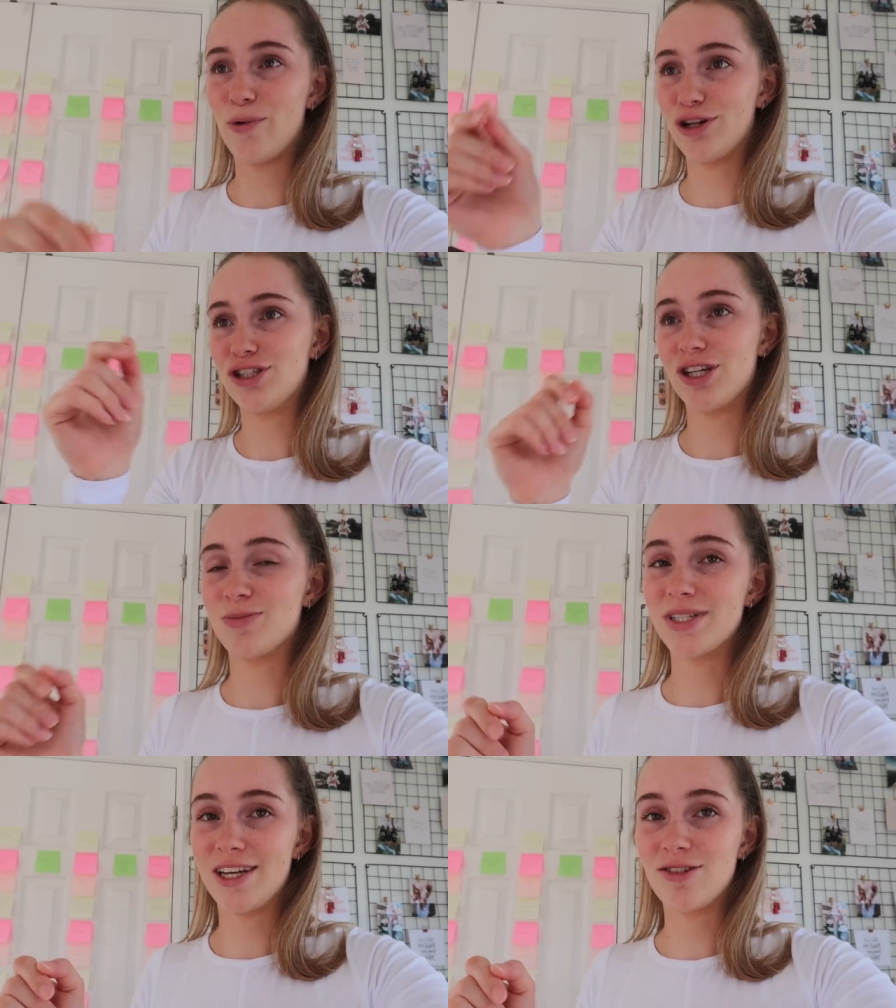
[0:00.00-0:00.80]
what
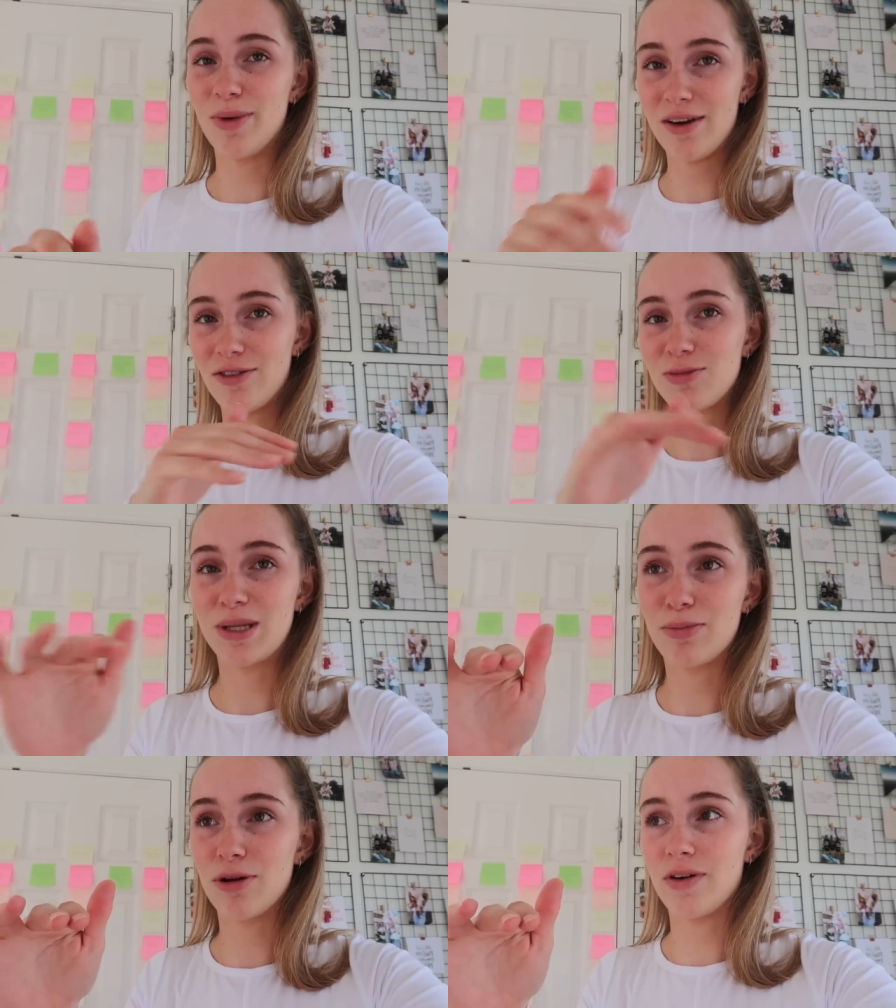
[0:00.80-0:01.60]
adjustments I have to make for it to be
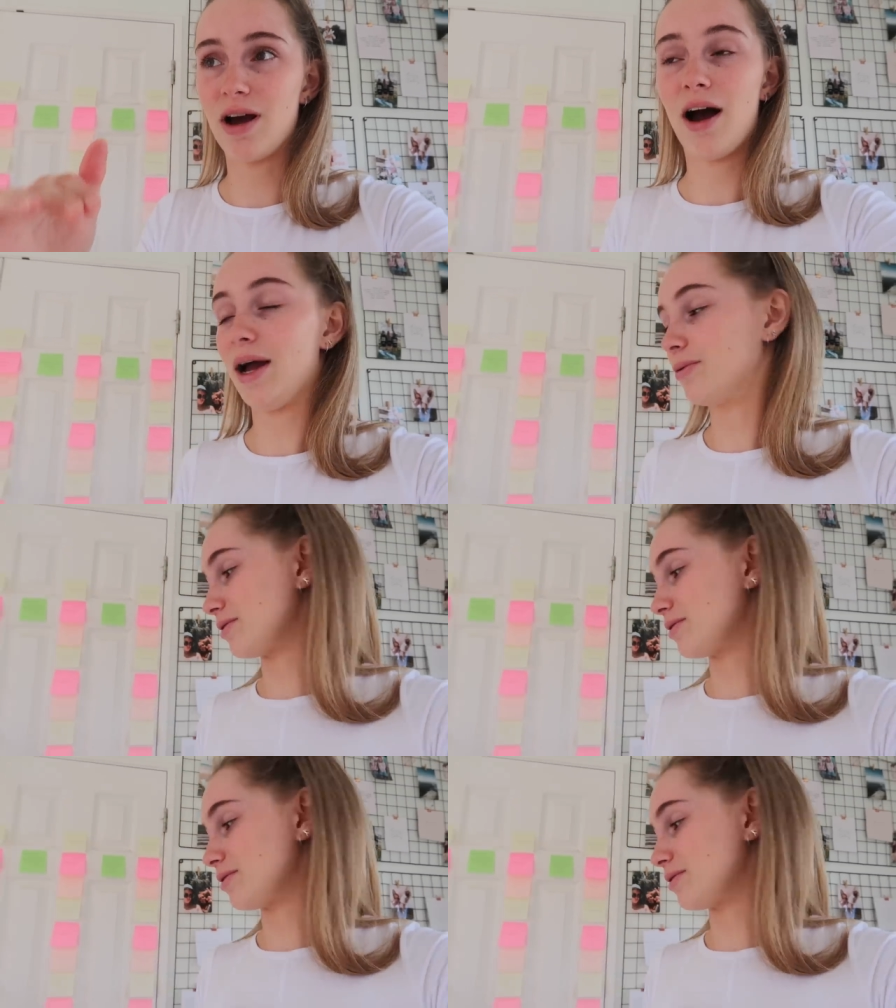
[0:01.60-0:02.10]
the perfect height,